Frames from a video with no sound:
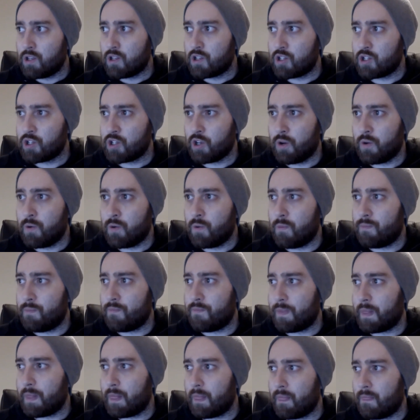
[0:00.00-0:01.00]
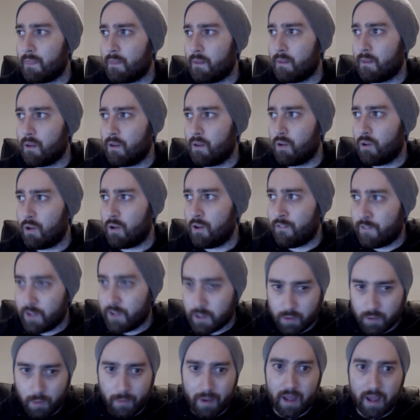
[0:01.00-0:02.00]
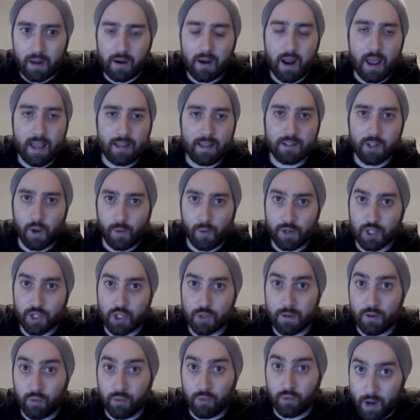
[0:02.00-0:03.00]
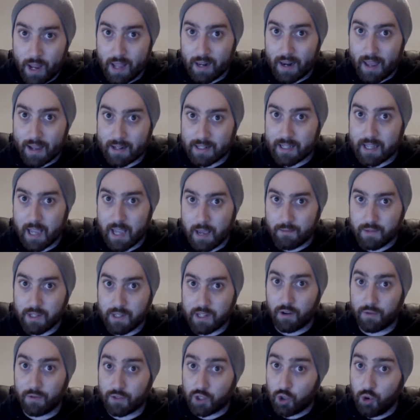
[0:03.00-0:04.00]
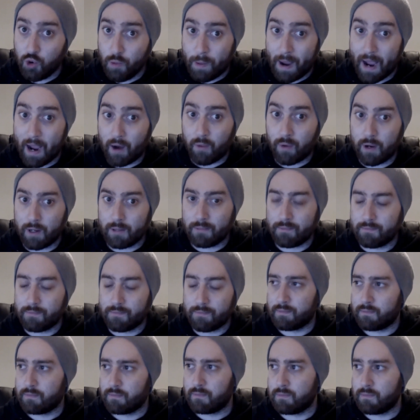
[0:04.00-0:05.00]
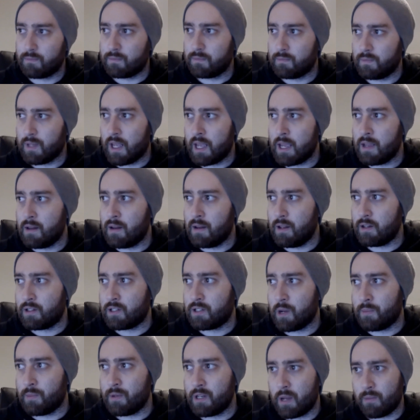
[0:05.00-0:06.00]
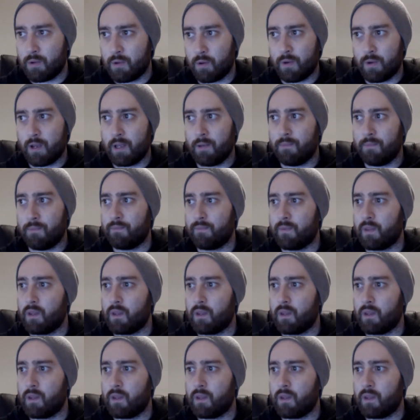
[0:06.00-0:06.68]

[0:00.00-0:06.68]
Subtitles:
So Vince McMahon is going to be re-electing himself to power in WWE.